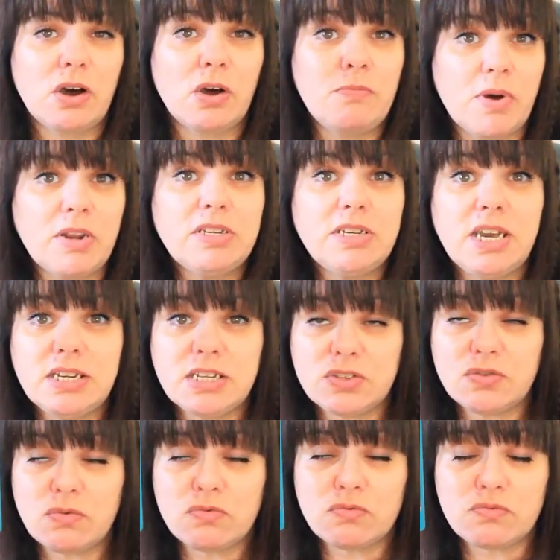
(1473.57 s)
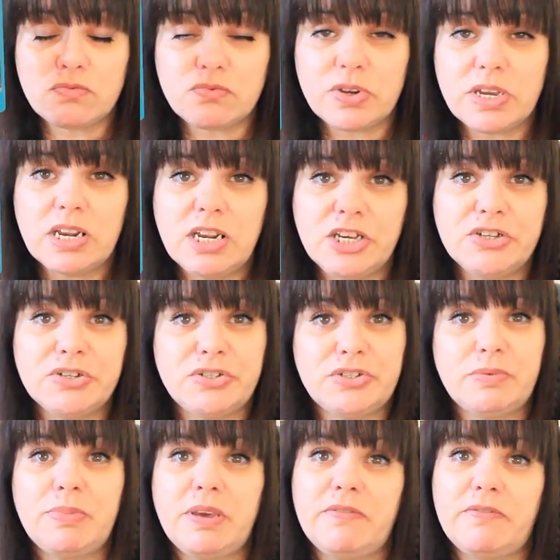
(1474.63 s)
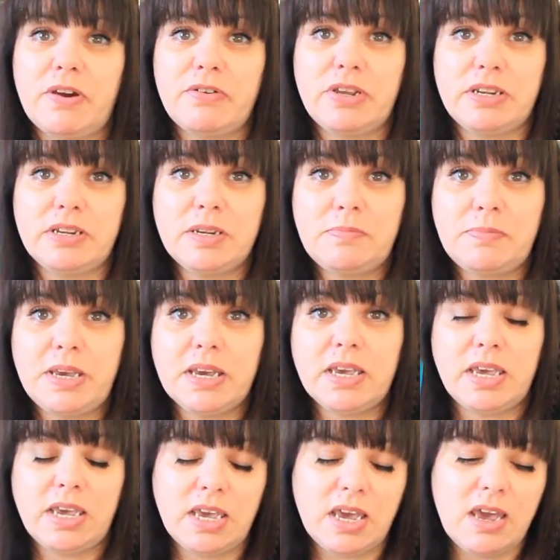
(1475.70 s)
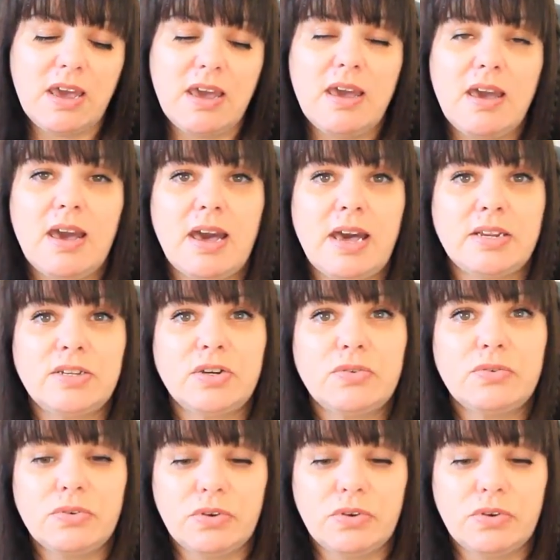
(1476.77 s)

On Monday it is really good to be very nitpicky and